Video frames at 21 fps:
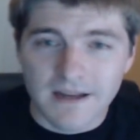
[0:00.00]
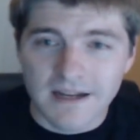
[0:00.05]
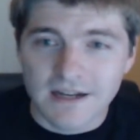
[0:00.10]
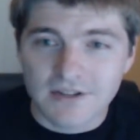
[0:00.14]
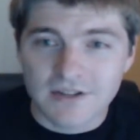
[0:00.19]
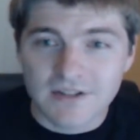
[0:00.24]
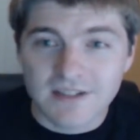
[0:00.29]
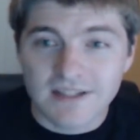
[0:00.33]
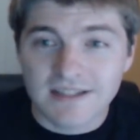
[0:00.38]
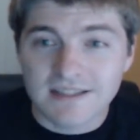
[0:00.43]

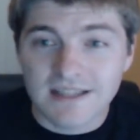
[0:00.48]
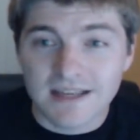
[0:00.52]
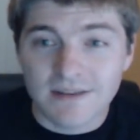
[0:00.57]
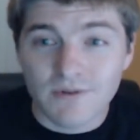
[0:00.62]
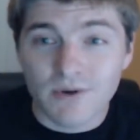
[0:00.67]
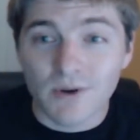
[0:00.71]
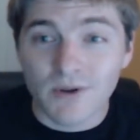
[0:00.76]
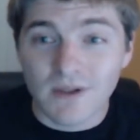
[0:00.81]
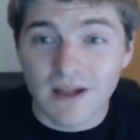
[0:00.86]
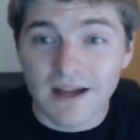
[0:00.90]
it's just going to
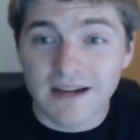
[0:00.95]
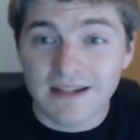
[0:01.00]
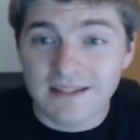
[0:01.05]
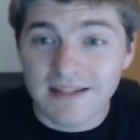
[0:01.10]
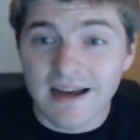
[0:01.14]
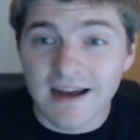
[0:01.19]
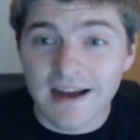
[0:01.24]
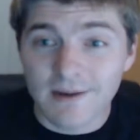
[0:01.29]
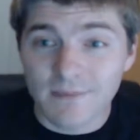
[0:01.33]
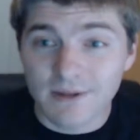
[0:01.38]
save you a lot of
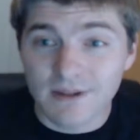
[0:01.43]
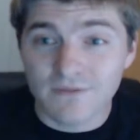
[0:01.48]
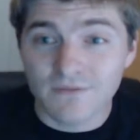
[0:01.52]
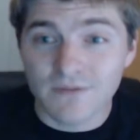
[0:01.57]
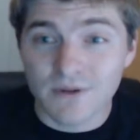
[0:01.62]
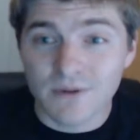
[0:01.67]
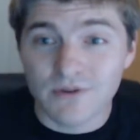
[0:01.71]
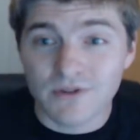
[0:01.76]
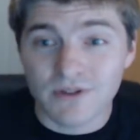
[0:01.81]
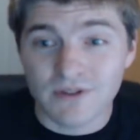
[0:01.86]
time in the
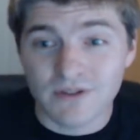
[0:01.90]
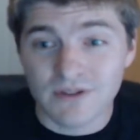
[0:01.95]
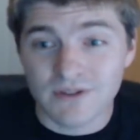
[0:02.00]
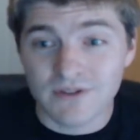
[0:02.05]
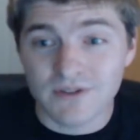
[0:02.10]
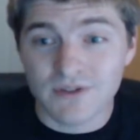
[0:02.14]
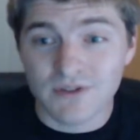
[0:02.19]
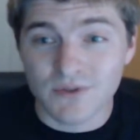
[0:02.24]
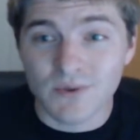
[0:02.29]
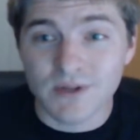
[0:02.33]
future
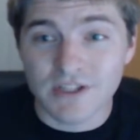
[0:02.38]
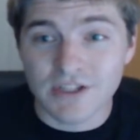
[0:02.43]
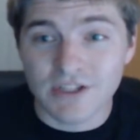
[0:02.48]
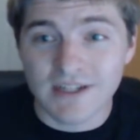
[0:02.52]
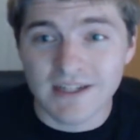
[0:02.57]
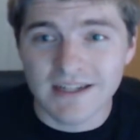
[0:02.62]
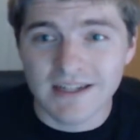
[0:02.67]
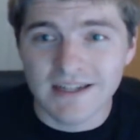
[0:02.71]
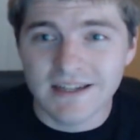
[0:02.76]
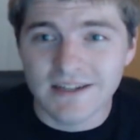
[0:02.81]
just to switch
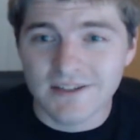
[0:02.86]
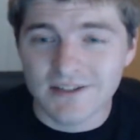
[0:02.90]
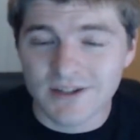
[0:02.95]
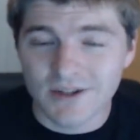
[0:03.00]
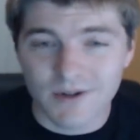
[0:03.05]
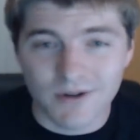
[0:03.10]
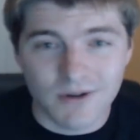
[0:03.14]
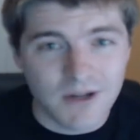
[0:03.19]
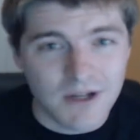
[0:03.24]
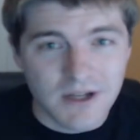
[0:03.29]
it.
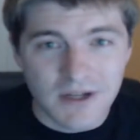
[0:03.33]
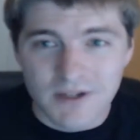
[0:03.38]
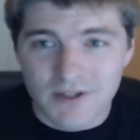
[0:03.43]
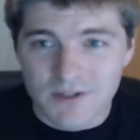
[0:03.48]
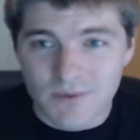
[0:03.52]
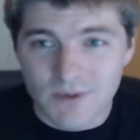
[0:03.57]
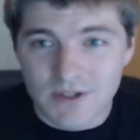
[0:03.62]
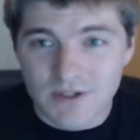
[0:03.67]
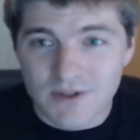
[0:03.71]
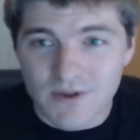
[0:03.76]
So
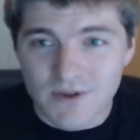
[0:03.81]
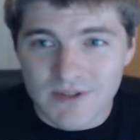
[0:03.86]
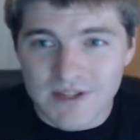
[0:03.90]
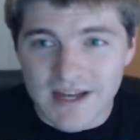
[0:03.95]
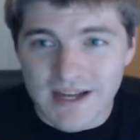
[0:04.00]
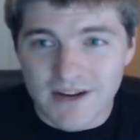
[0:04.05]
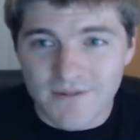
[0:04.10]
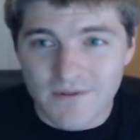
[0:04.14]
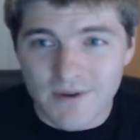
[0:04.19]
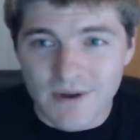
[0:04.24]
switch those
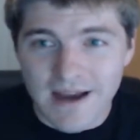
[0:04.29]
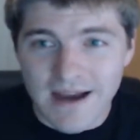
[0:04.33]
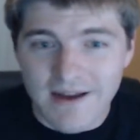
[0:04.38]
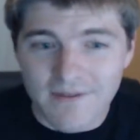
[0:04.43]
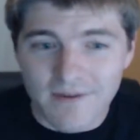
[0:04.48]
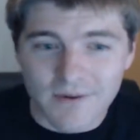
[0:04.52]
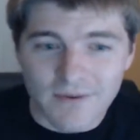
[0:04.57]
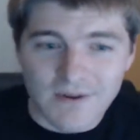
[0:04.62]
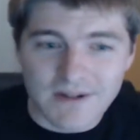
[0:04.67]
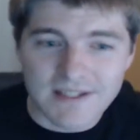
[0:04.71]
out if you
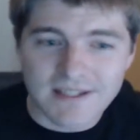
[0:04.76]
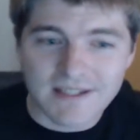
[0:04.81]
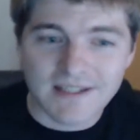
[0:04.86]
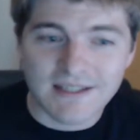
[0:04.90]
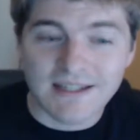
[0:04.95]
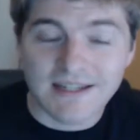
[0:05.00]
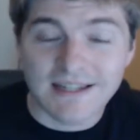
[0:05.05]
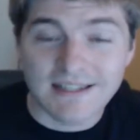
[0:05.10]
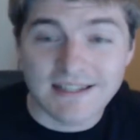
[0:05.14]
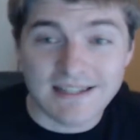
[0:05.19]
haven't
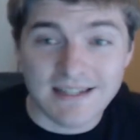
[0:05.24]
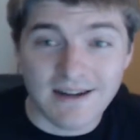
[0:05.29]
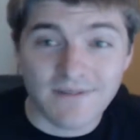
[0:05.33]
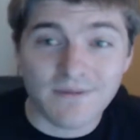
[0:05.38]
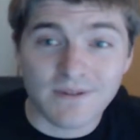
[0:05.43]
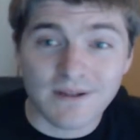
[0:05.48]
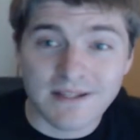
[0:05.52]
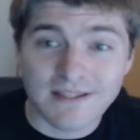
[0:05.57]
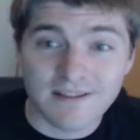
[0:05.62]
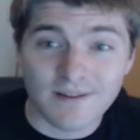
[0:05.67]
recently. It's
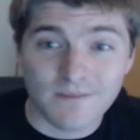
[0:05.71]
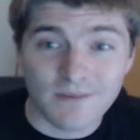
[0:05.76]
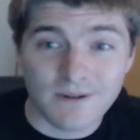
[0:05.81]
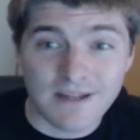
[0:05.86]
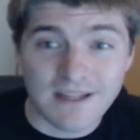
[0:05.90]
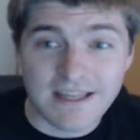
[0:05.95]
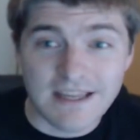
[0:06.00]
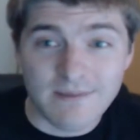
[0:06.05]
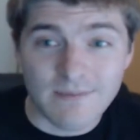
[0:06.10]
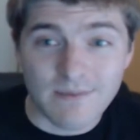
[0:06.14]
definitely
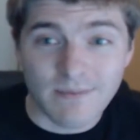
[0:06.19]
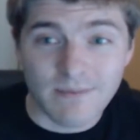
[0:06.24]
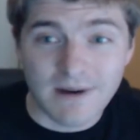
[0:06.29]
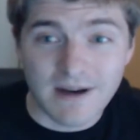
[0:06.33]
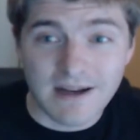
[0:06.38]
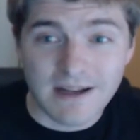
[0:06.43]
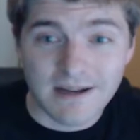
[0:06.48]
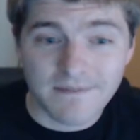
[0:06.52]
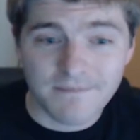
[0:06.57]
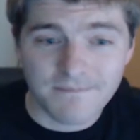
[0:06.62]
something to keep in
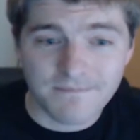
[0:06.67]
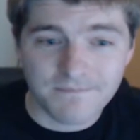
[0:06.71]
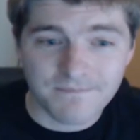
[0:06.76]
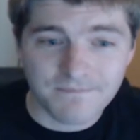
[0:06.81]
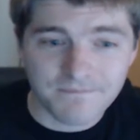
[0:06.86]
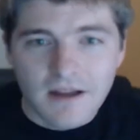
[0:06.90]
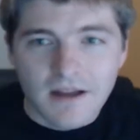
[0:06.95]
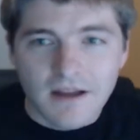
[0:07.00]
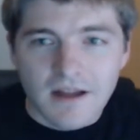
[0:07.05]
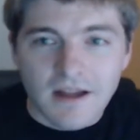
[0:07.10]
mind.
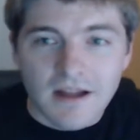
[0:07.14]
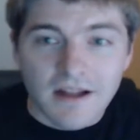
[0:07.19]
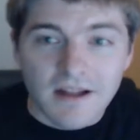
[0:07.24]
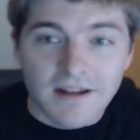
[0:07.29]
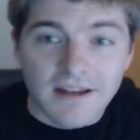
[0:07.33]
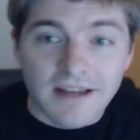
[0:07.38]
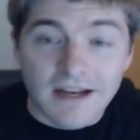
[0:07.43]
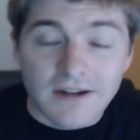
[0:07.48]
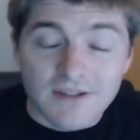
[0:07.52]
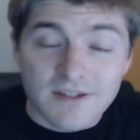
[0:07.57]

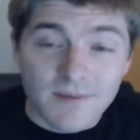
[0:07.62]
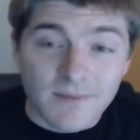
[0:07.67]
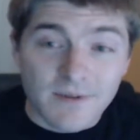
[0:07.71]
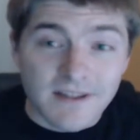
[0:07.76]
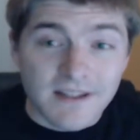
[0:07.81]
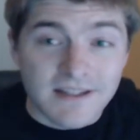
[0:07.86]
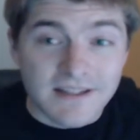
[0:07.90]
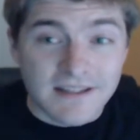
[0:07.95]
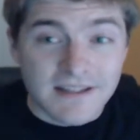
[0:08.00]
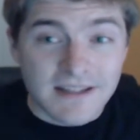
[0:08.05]
Now,
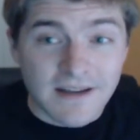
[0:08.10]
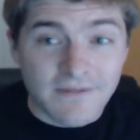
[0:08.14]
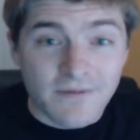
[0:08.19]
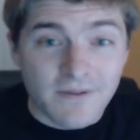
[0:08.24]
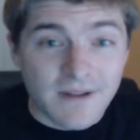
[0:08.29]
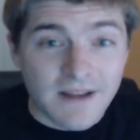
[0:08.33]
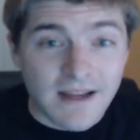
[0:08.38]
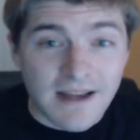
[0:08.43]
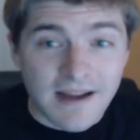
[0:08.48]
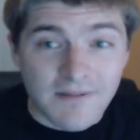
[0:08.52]
something that
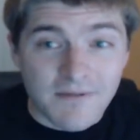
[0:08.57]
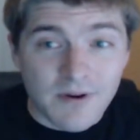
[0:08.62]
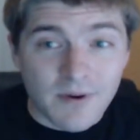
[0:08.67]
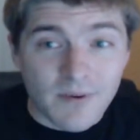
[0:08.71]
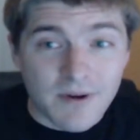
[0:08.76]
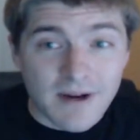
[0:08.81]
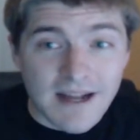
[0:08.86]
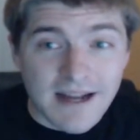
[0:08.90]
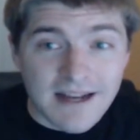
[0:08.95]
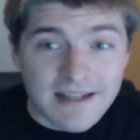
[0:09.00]
definitely
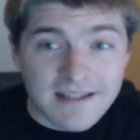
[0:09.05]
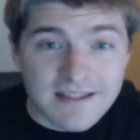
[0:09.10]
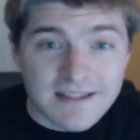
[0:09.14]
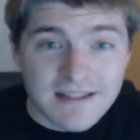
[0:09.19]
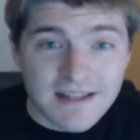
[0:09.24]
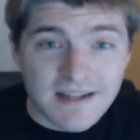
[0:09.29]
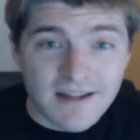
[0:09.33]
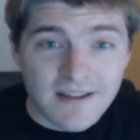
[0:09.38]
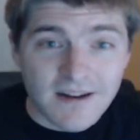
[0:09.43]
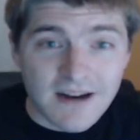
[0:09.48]
everyone has
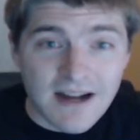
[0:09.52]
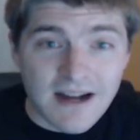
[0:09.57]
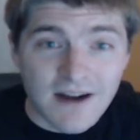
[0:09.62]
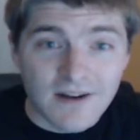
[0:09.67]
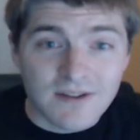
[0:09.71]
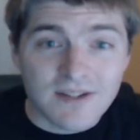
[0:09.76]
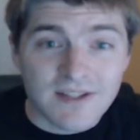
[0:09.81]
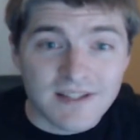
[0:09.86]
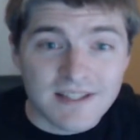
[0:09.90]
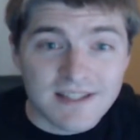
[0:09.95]
inside of their
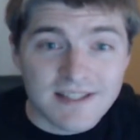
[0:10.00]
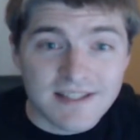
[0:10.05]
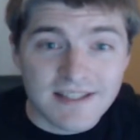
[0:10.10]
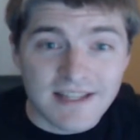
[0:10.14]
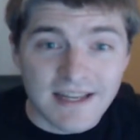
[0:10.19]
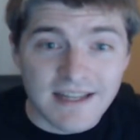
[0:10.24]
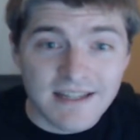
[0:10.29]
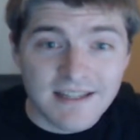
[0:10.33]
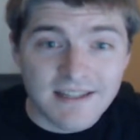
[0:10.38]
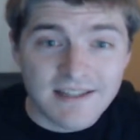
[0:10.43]
house is
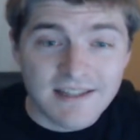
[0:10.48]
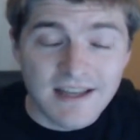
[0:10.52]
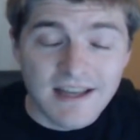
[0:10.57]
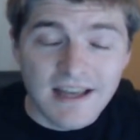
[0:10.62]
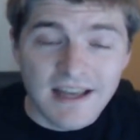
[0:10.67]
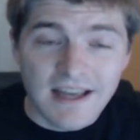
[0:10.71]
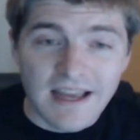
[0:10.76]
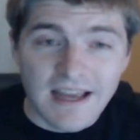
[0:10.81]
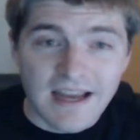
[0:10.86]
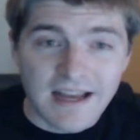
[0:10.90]
sinks,
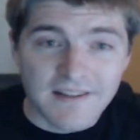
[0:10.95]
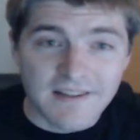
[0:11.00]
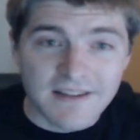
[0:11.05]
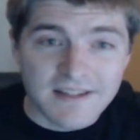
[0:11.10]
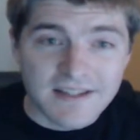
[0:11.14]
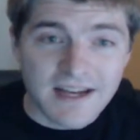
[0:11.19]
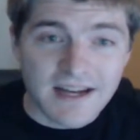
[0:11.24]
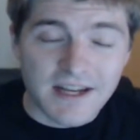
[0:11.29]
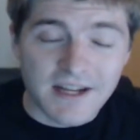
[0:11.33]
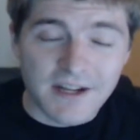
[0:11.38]
and
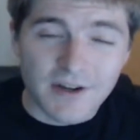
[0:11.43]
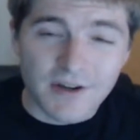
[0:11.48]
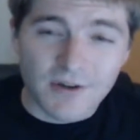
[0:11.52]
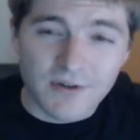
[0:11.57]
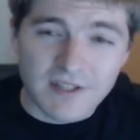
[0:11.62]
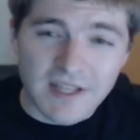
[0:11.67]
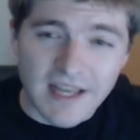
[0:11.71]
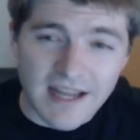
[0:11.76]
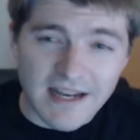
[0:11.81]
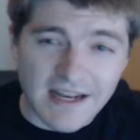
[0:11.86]
this kind of
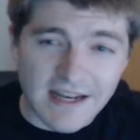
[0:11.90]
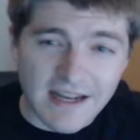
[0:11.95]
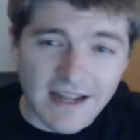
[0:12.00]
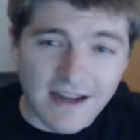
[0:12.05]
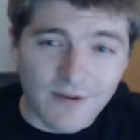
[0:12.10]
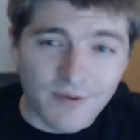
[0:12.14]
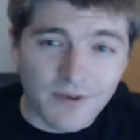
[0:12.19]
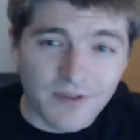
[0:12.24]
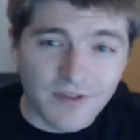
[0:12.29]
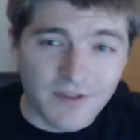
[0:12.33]
goes hand in
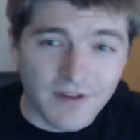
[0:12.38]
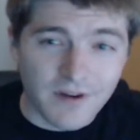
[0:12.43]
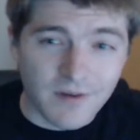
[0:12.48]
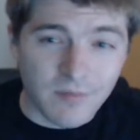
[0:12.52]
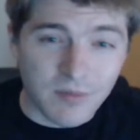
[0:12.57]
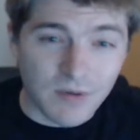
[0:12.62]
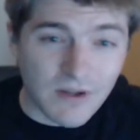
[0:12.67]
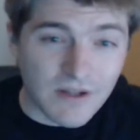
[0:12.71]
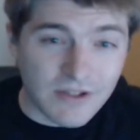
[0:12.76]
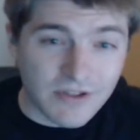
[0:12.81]
hand with
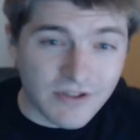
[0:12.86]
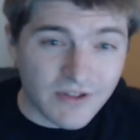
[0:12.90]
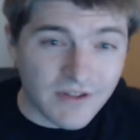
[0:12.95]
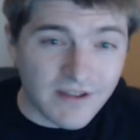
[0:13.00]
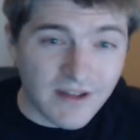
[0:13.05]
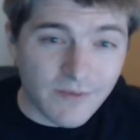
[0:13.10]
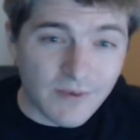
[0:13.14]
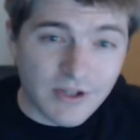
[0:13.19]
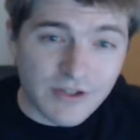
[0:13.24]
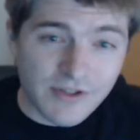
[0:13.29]
the plunger
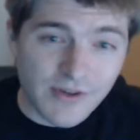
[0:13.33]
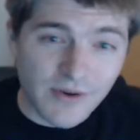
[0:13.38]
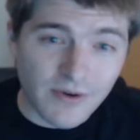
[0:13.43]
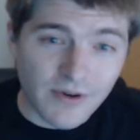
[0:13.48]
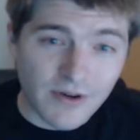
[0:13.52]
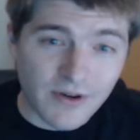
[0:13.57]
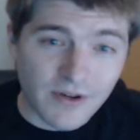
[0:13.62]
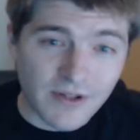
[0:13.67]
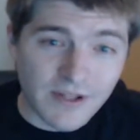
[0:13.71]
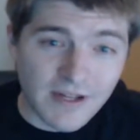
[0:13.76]
that we
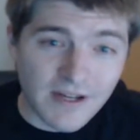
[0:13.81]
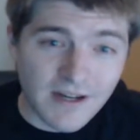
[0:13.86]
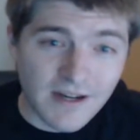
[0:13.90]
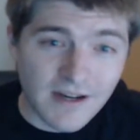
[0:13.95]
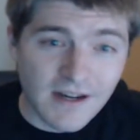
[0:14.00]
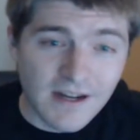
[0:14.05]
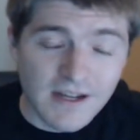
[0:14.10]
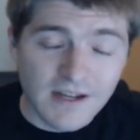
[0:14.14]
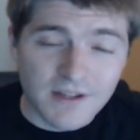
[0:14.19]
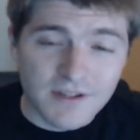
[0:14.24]
showed
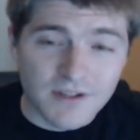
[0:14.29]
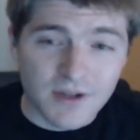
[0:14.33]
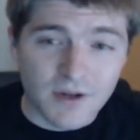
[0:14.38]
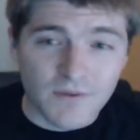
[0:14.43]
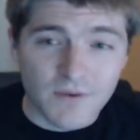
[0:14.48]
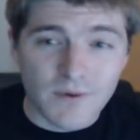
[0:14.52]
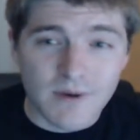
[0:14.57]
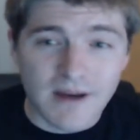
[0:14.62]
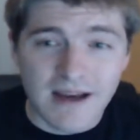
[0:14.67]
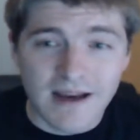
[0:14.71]
earlier. So
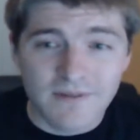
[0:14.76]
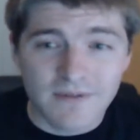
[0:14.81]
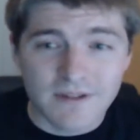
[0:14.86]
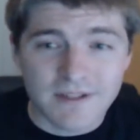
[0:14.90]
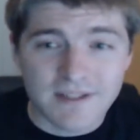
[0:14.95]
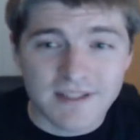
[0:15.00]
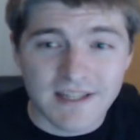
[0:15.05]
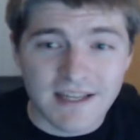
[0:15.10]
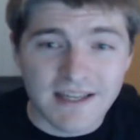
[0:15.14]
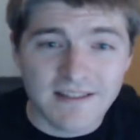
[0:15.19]
if you have
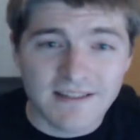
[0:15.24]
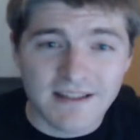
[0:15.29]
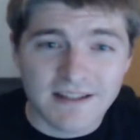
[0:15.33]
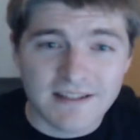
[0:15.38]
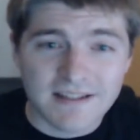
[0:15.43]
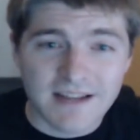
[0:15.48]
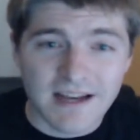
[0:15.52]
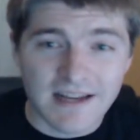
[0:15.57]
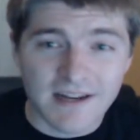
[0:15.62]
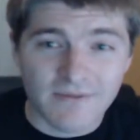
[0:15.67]
a sink
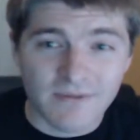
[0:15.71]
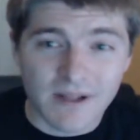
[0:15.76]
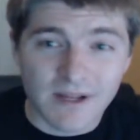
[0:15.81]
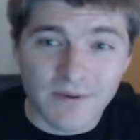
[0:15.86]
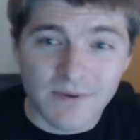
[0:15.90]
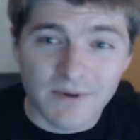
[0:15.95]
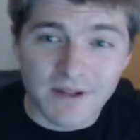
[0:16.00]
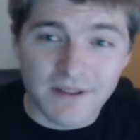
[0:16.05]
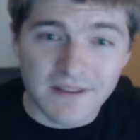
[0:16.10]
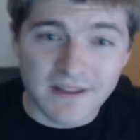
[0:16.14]
that's kind of
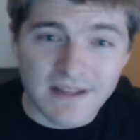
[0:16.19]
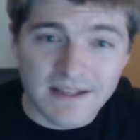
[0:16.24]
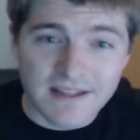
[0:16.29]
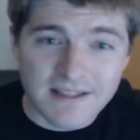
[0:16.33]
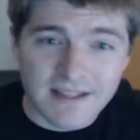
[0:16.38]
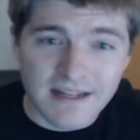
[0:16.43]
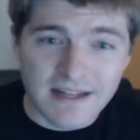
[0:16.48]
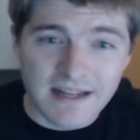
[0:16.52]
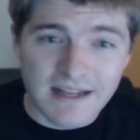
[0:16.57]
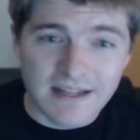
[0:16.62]
like one of
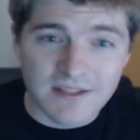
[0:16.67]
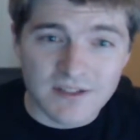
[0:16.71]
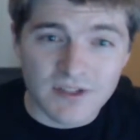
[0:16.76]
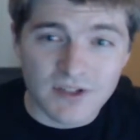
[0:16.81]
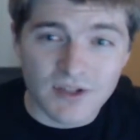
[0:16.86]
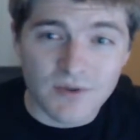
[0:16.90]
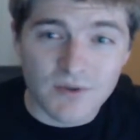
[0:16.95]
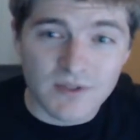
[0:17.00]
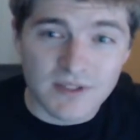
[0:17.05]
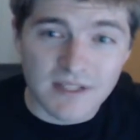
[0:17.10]
these that has two